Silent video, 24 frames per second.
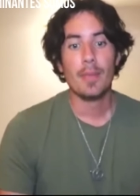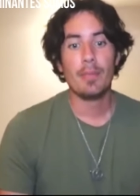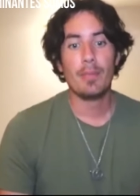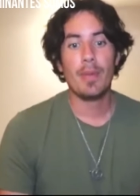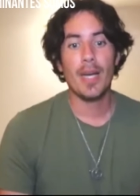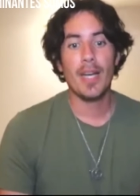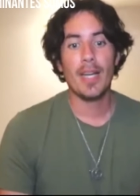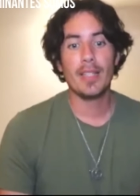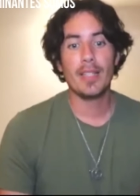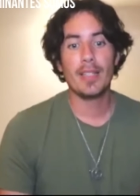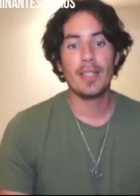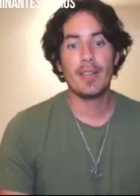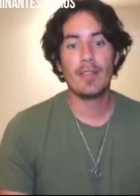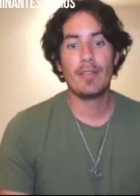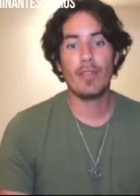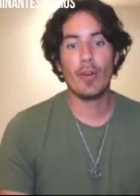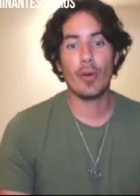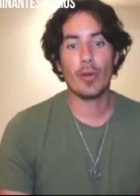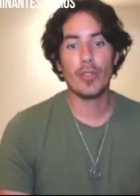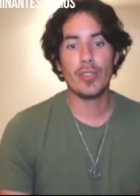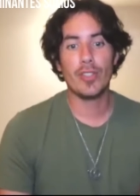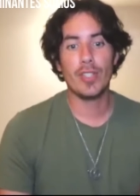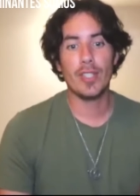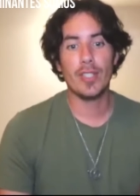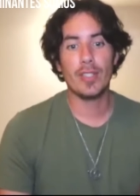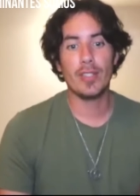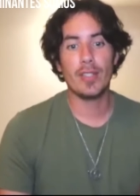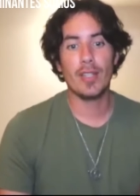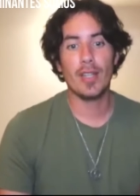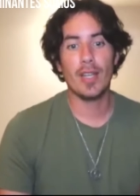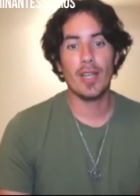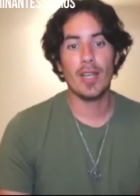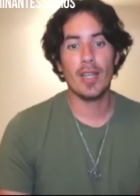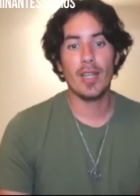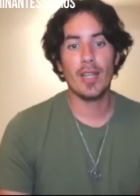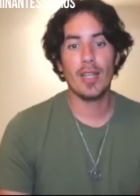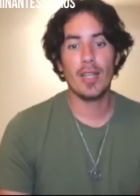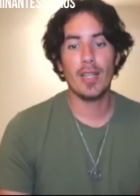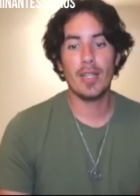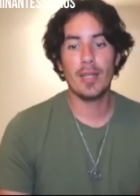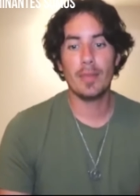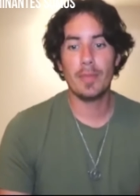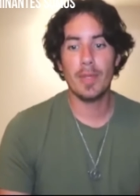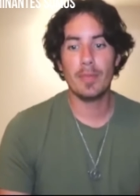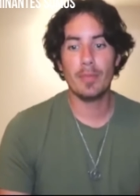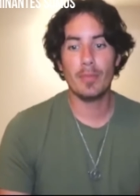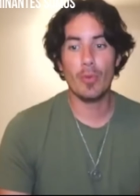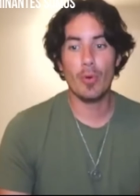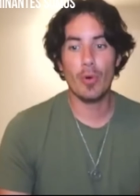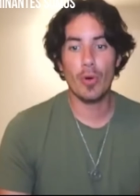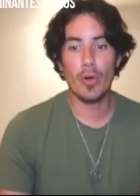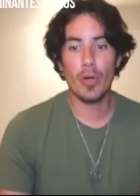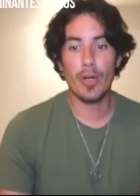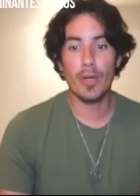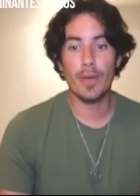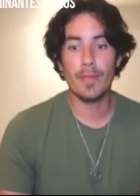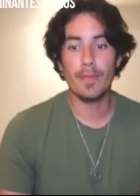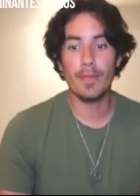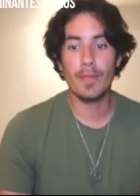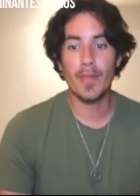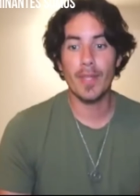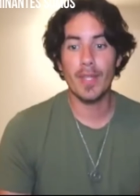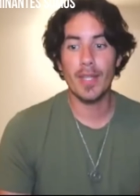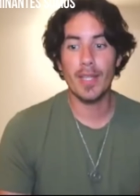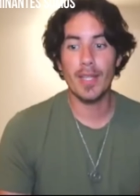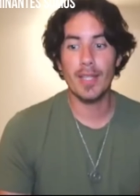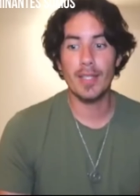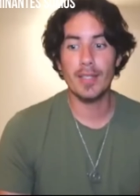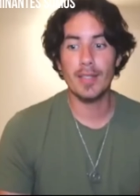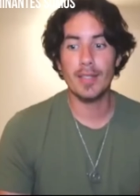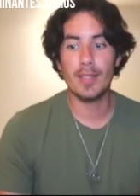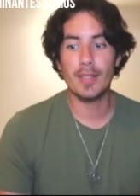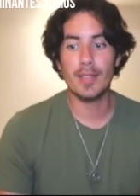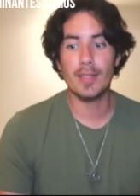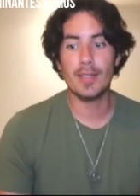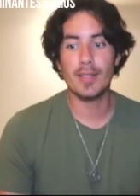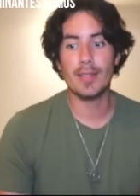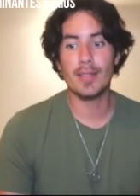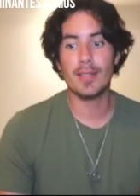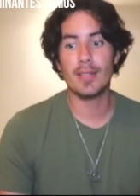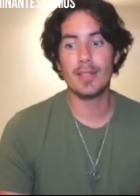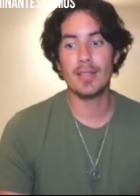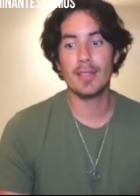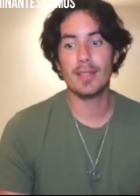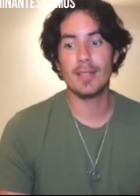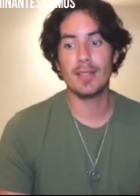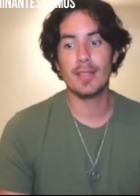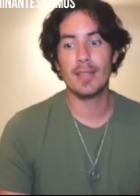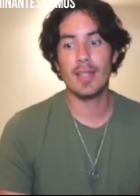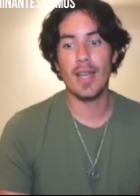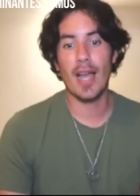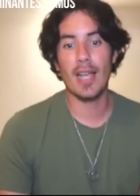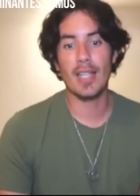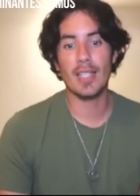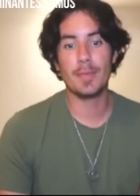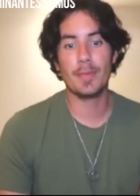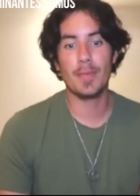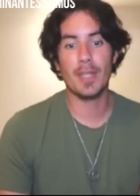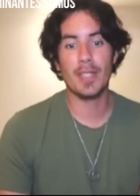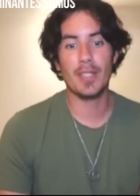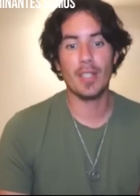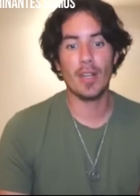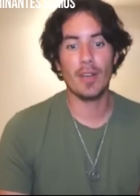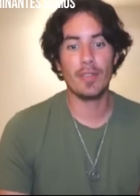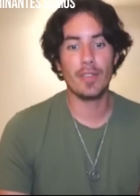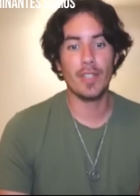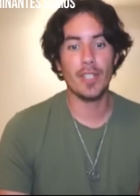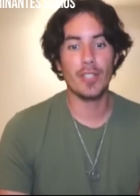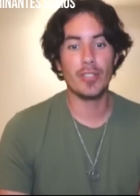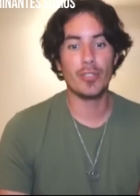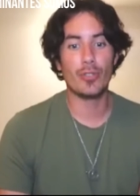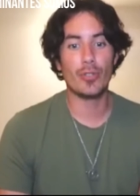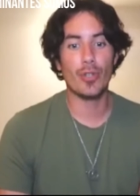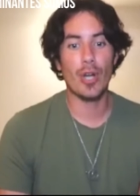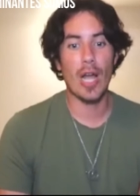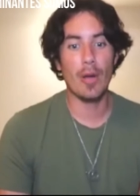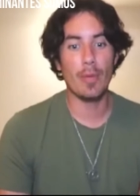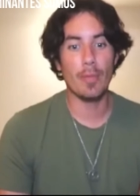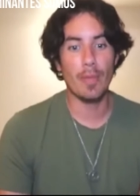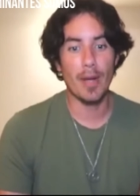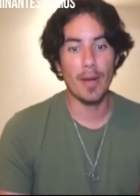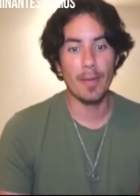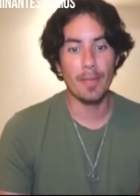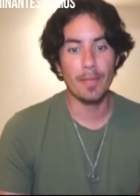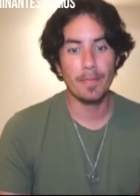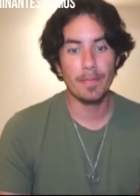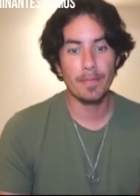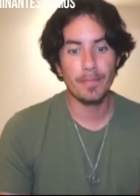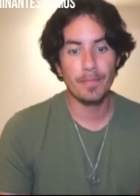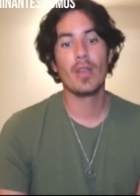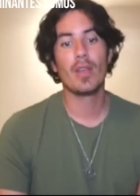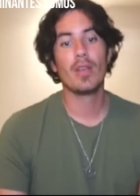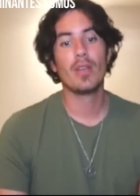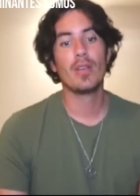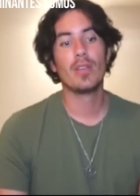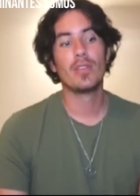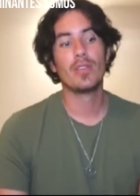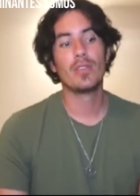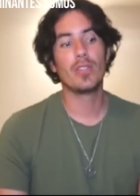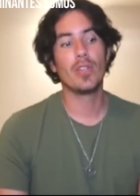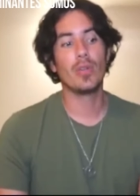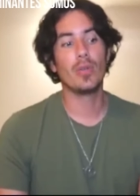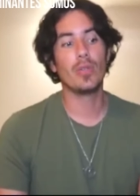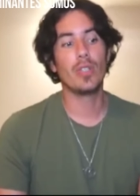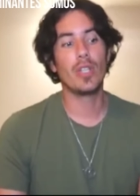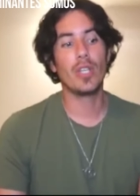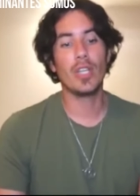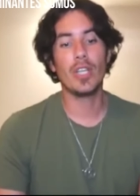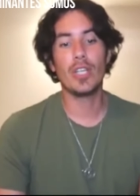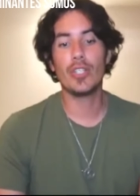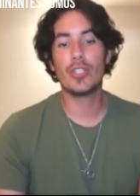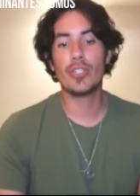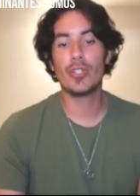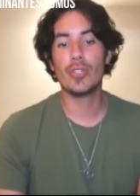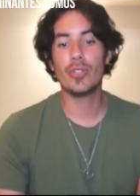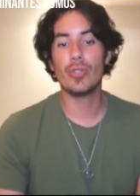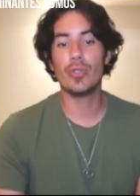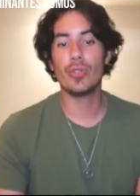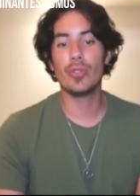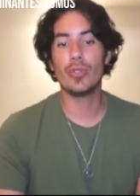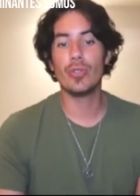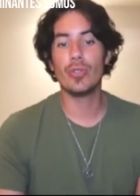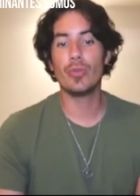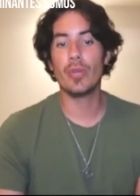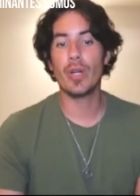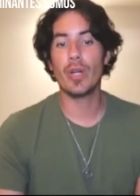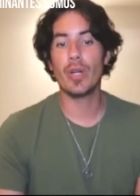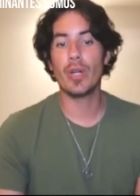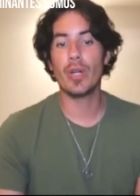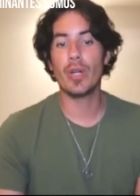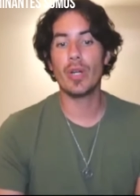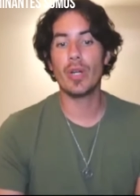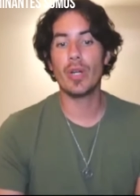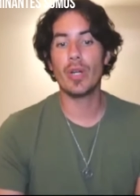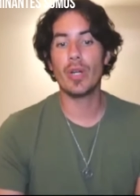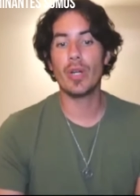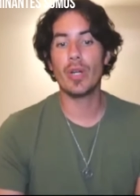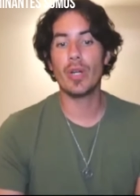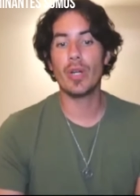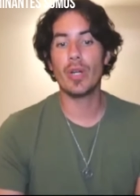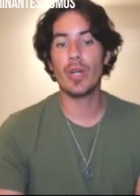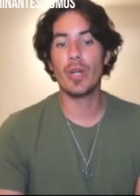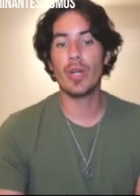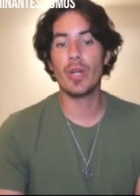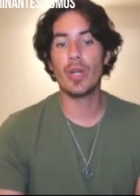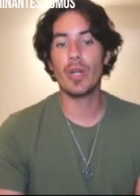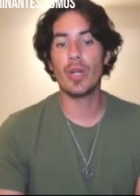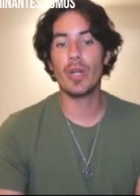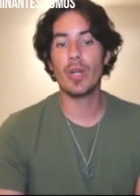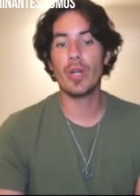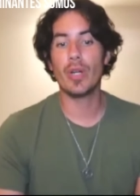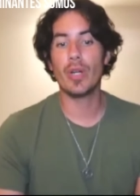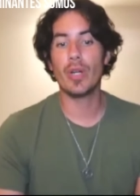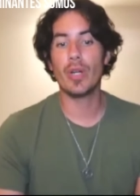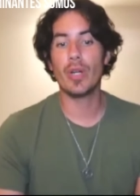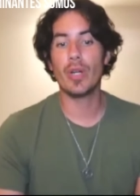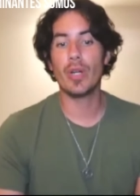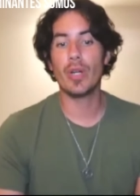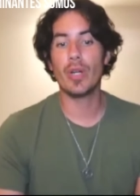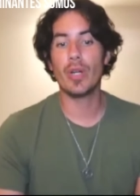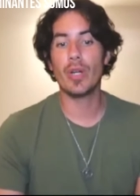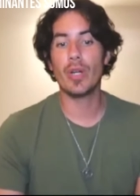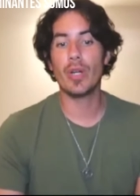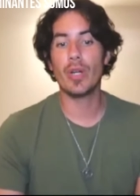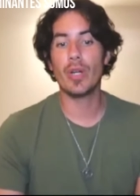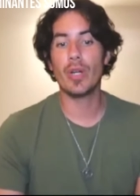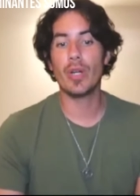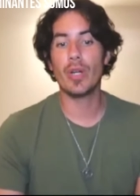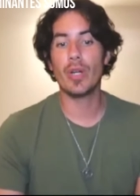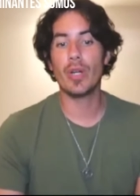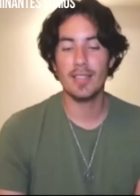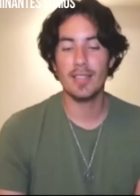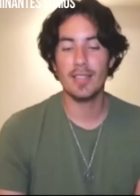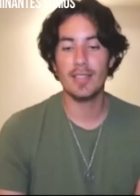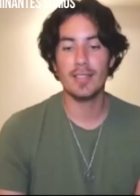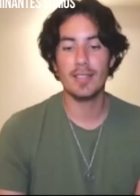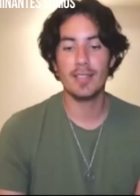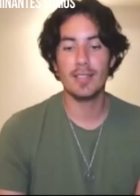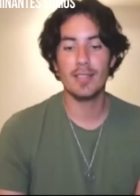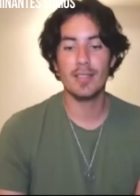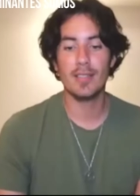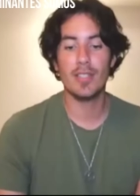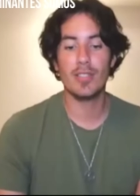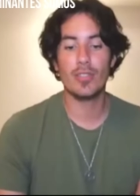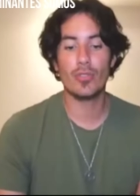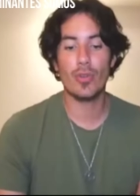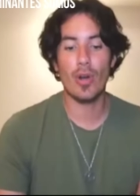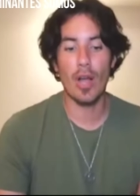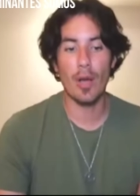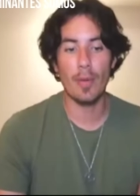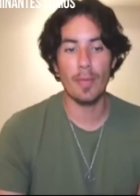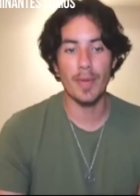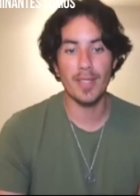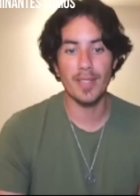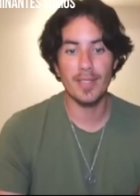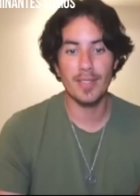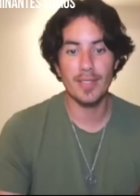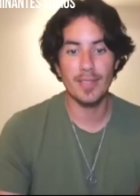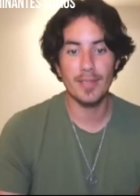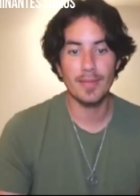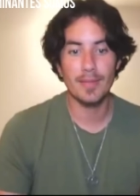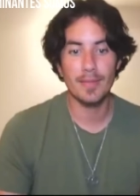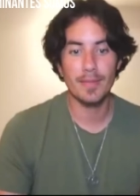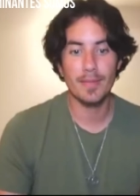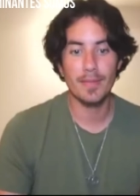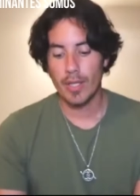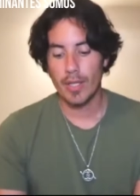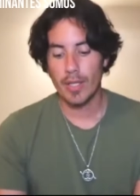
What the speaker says: but focusing a little bit more in the aspect of the trauma. So the issue we are discussing today is basically the traumas.